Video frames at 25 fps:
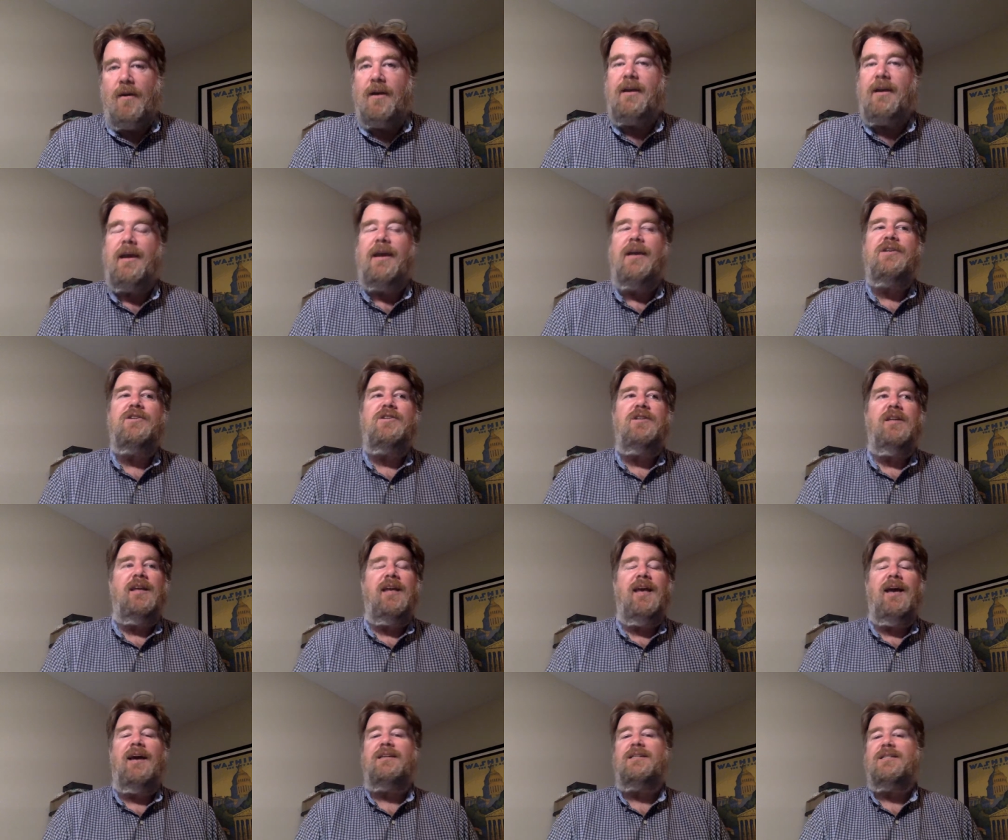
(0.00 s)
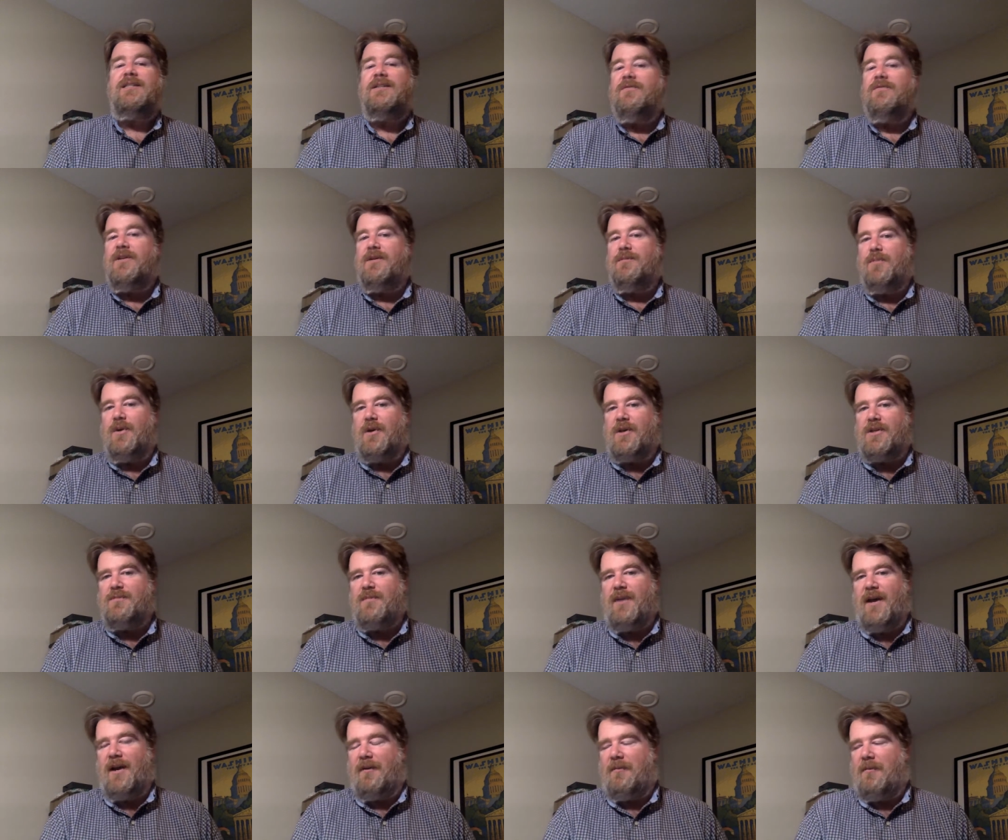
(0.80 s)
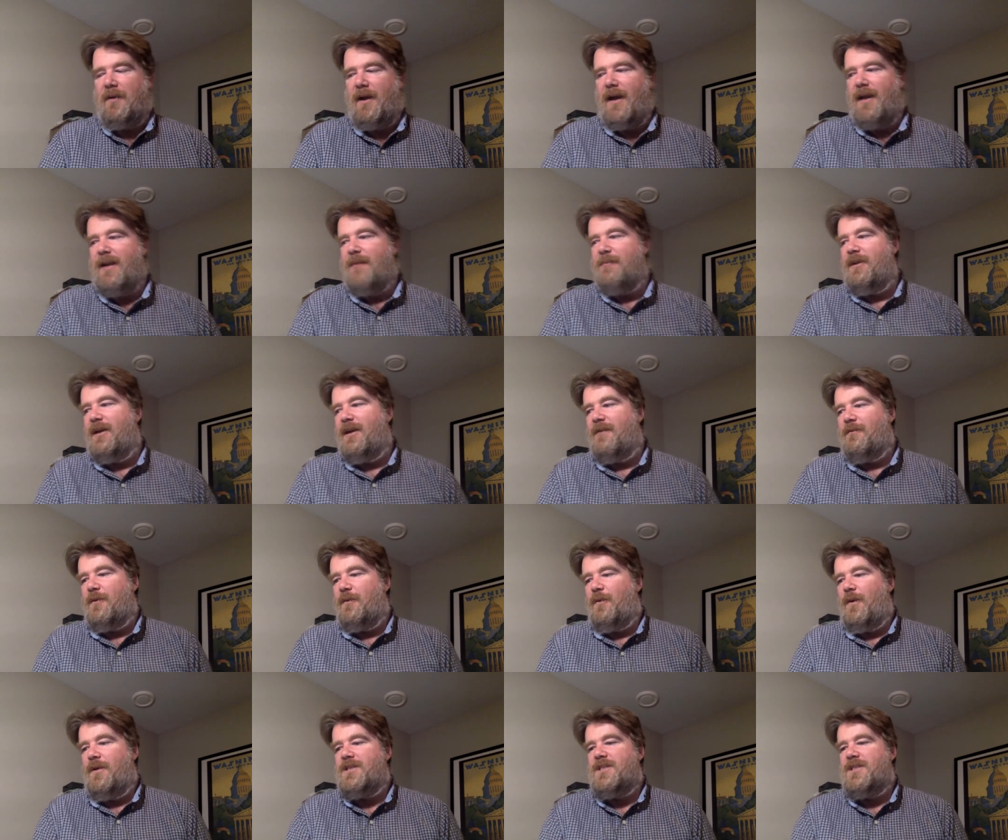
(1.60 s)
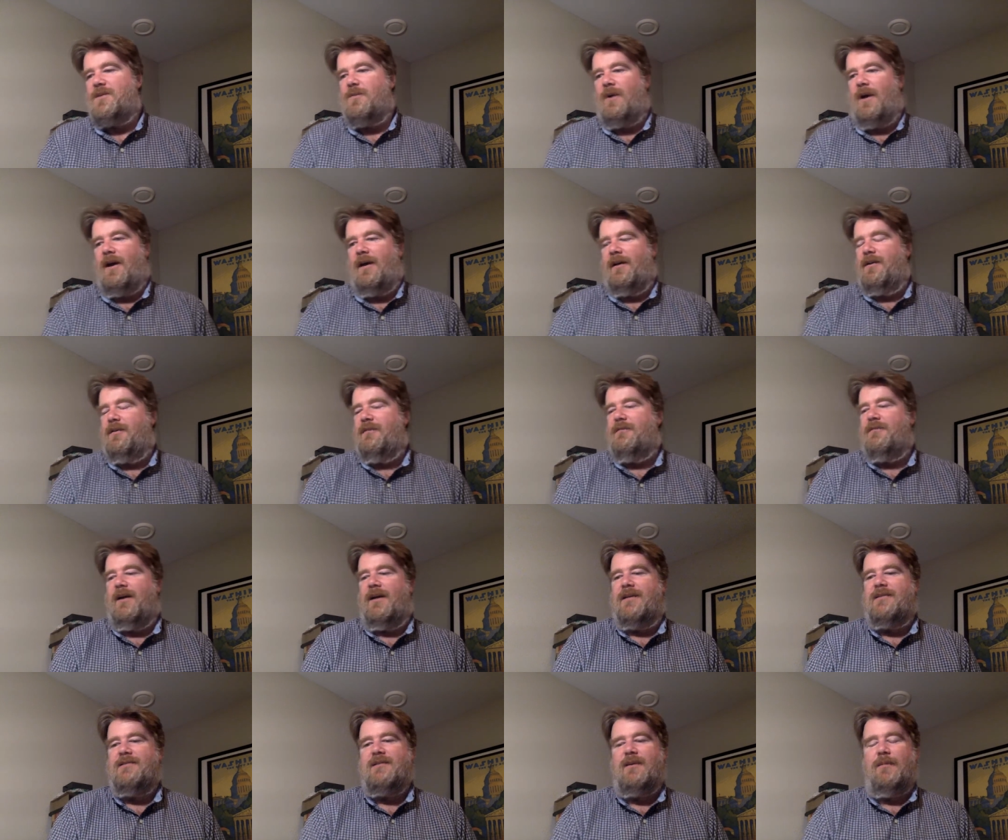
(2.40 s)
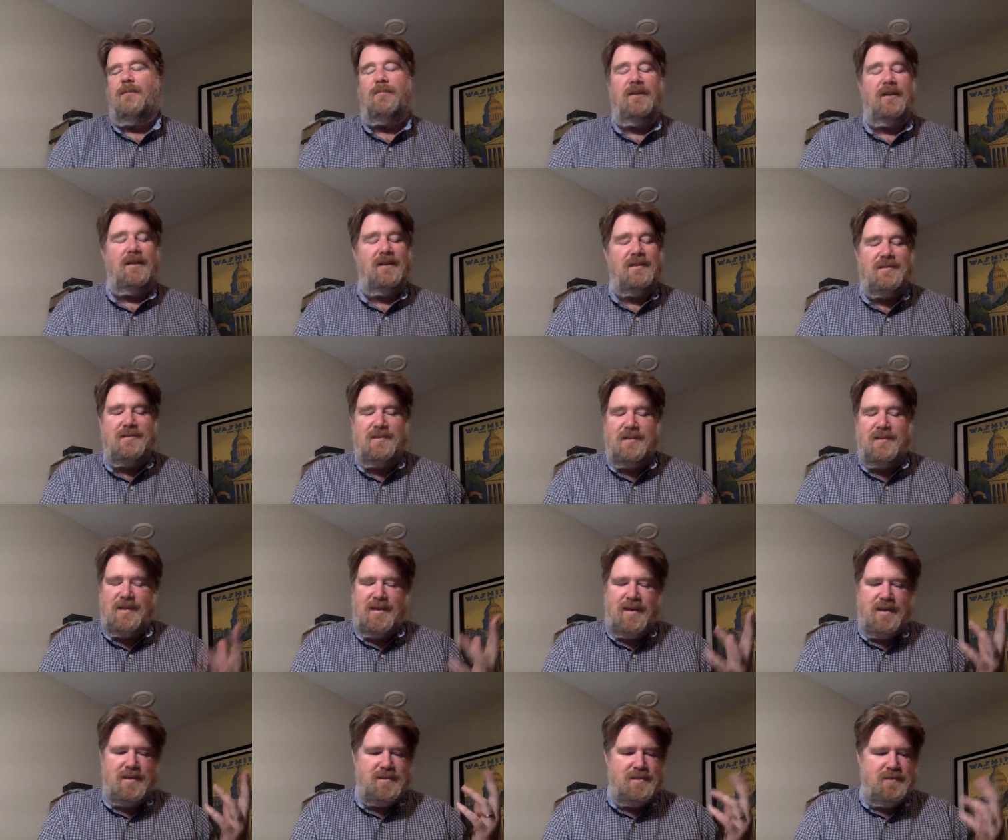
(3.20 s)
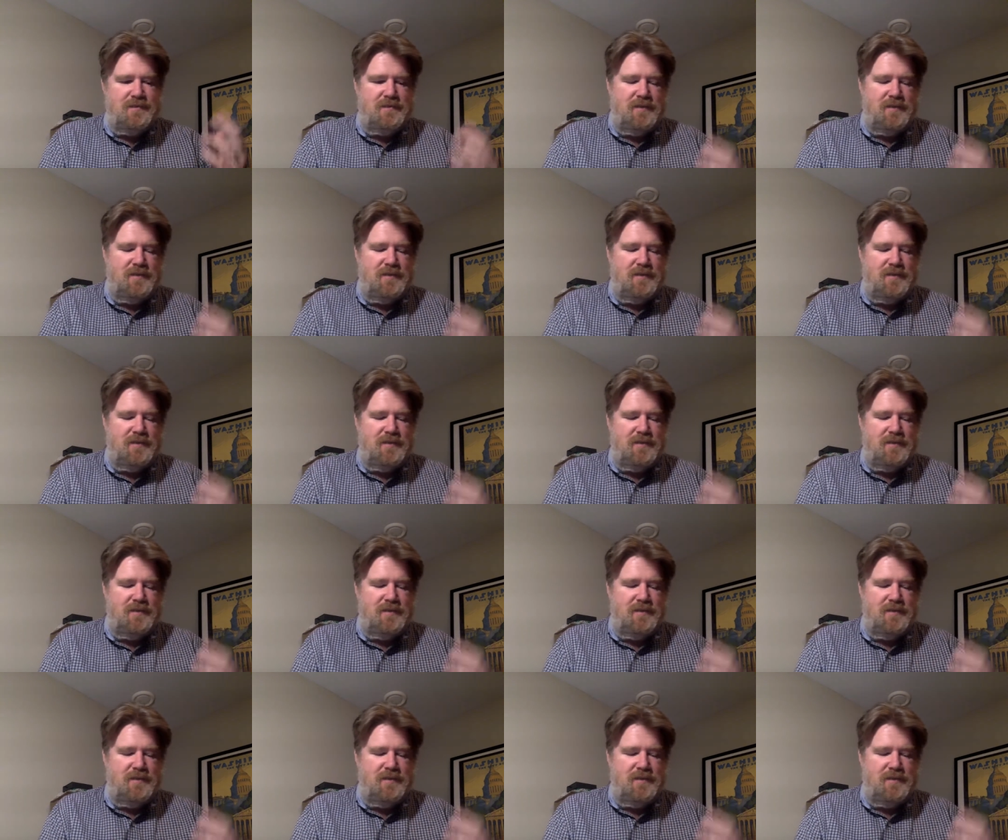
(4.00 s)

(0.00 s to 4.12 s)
Occasionally activity books matter, right? I mean, every once in a while you'll find something, as in the case of